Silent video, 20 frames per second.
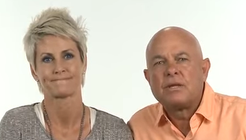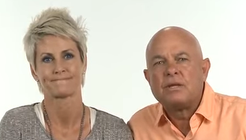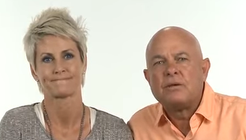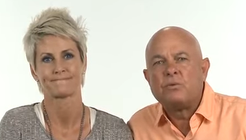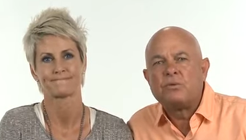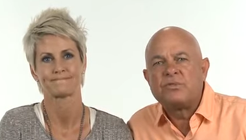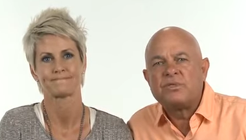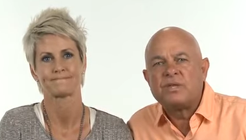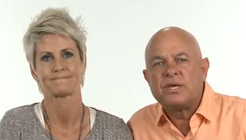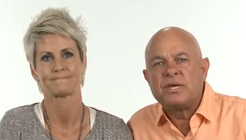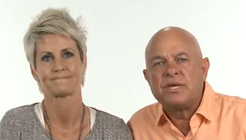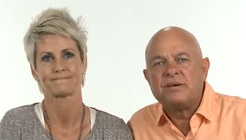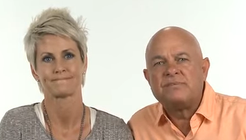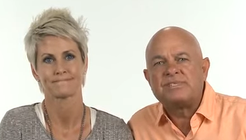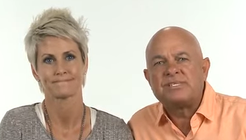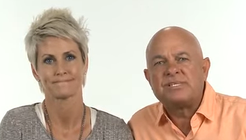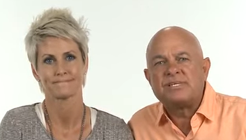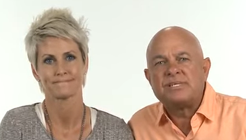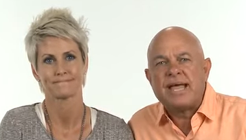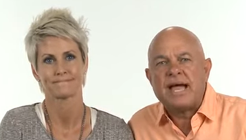Speaker 1: with the
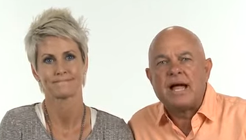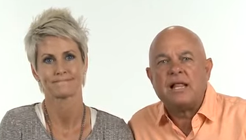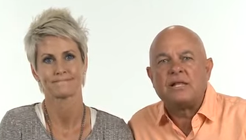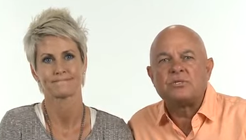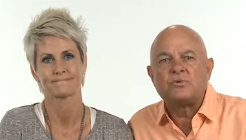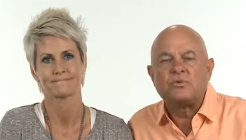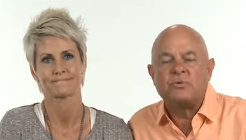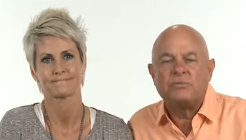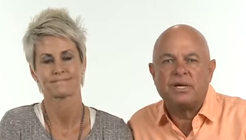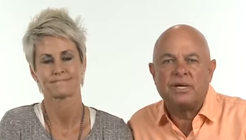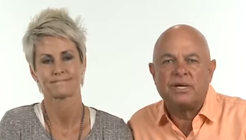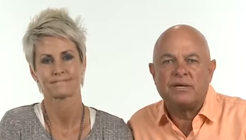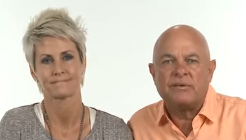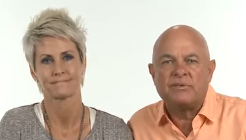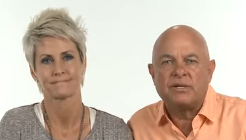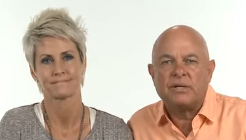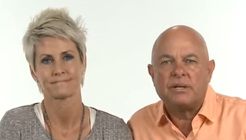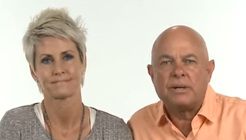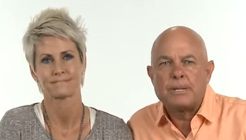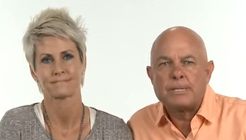gifts and talents we've been
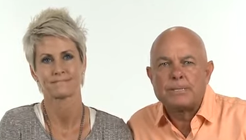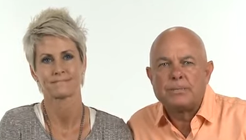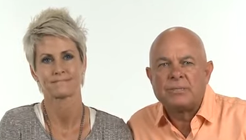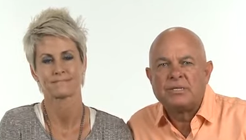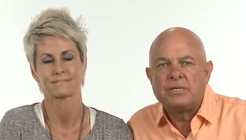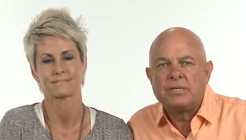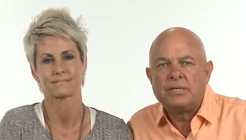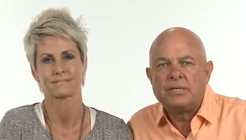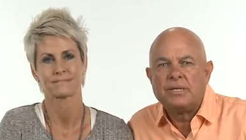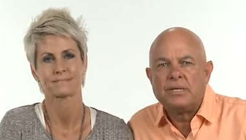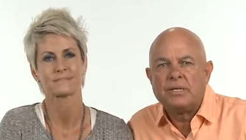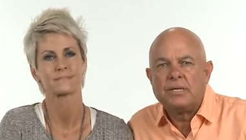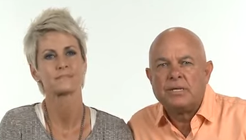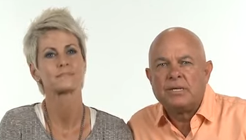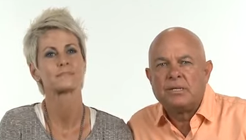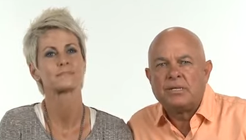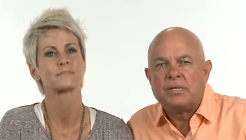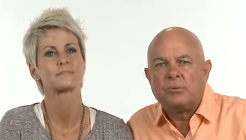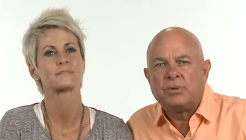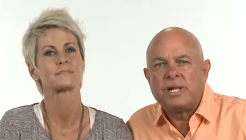given
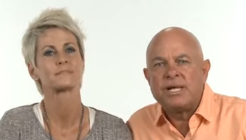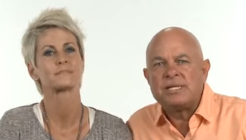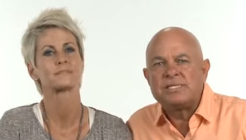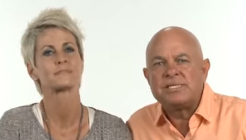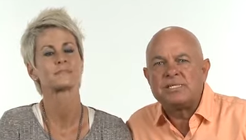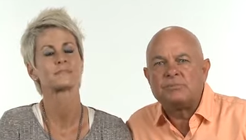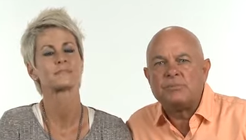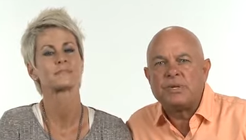to bless as